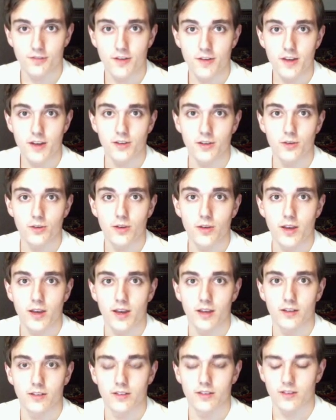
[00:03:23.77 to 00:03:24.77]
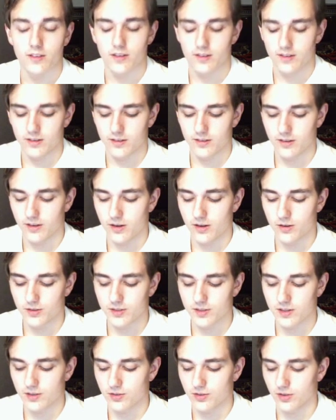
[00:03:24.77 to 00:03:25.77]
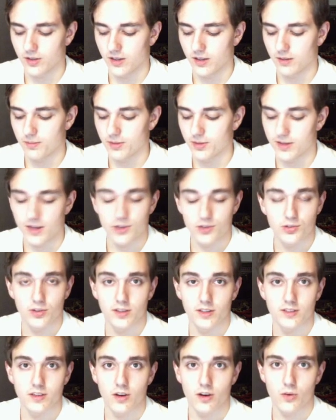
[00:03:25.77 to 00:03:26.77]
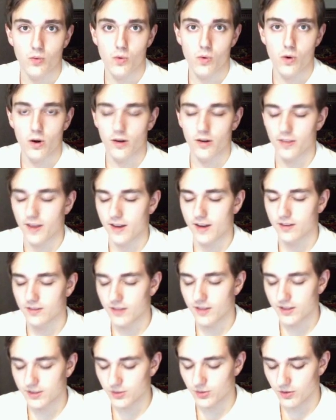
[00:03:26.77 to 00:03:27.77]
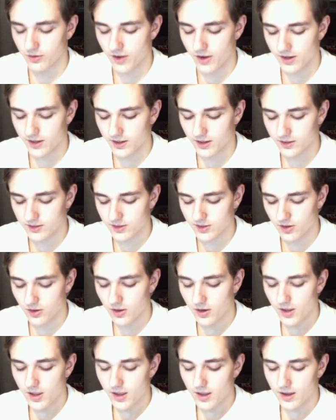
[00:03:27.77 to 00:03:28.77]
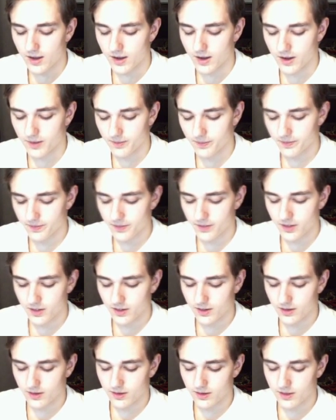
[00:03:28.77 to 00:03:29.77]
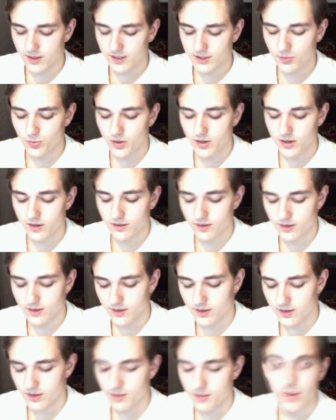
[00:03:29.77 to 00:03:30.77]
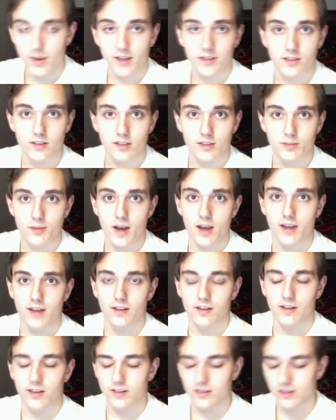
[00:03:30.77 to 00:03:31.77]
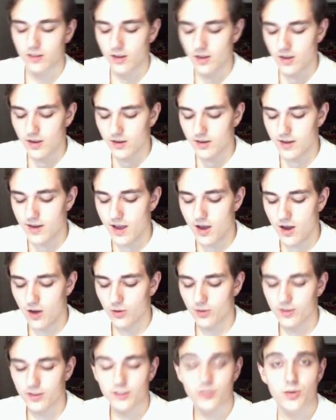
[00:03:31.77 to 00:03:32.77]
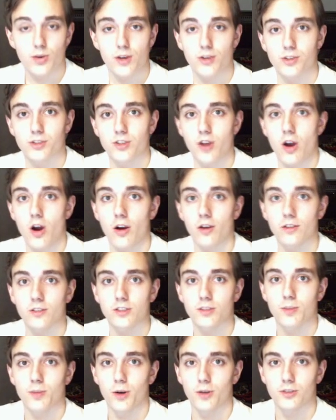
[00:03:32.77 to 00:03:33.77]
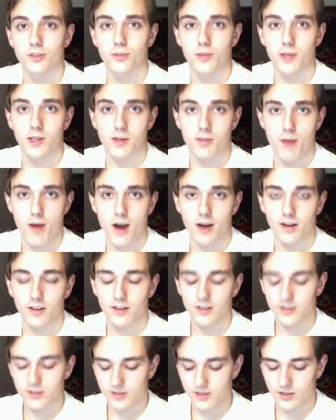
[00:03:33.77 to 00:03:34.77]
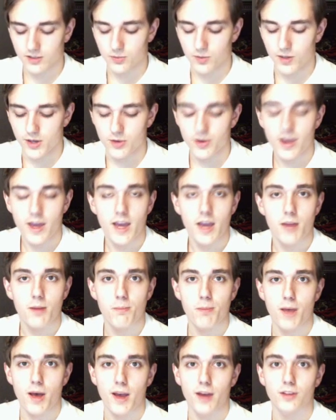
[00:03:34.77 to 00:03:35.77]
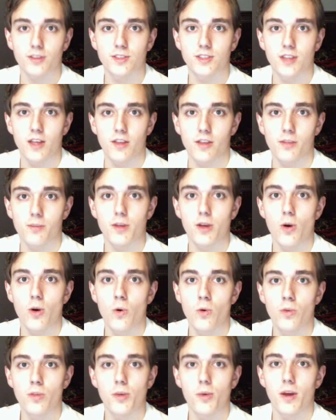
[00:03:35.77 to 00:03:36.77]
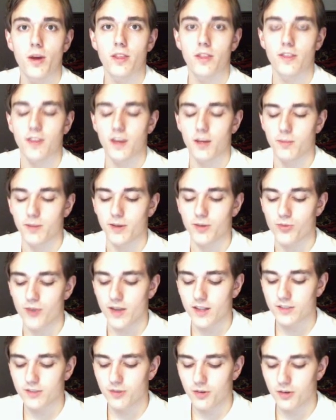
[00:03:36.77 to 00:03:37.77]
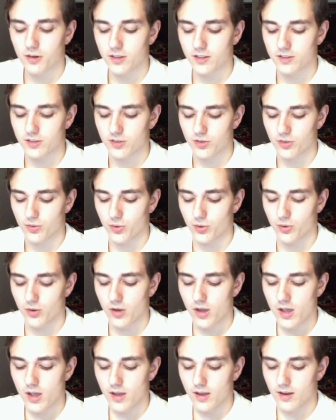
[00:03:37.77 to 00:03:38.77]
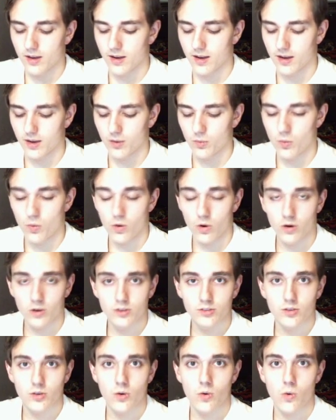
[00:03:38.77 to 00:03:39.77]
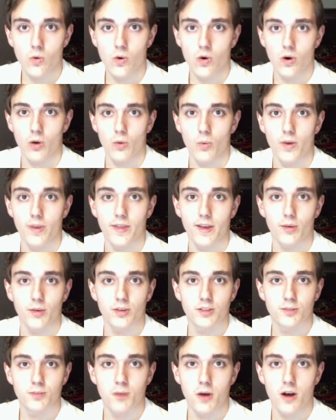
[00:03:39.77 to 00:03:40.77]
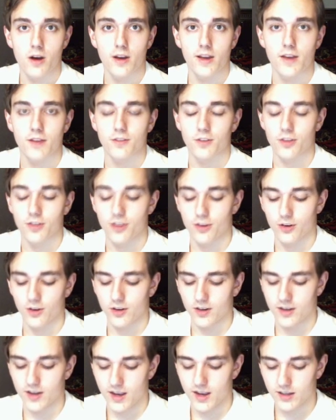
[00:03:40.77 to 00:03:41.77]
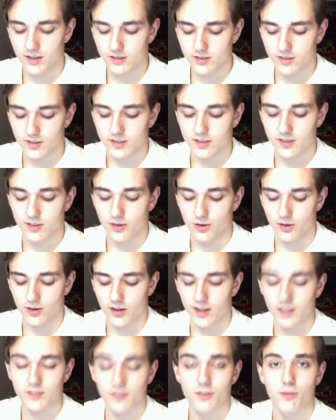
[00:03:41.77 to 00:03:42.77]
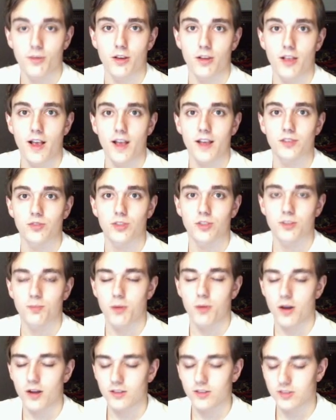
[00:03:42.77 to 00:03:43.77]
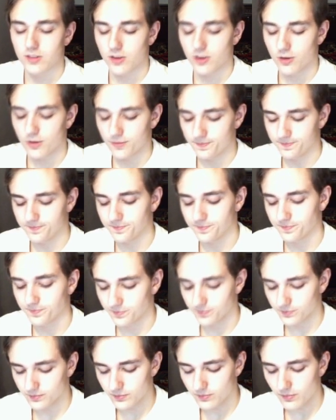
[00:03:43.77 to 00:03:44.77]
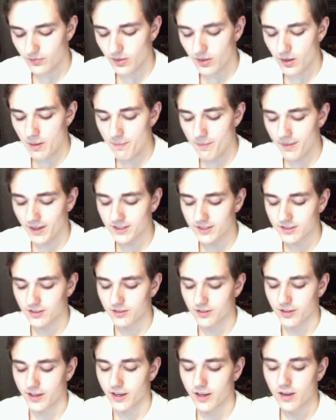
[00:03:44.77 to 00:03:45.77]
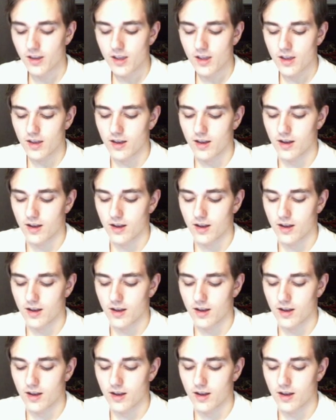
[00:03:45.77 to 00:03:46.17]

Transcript: defend you and, essentially, potentially start a war, that sort of idea. So, that's what the basics behind it is. Now, these treasures aren't supposed to be commodities. That's why you can't buy or sell them. The only way that they can be transferred is through wars, or when they respawn after 30 days, and that's 30 days from their last respawn. So, basically,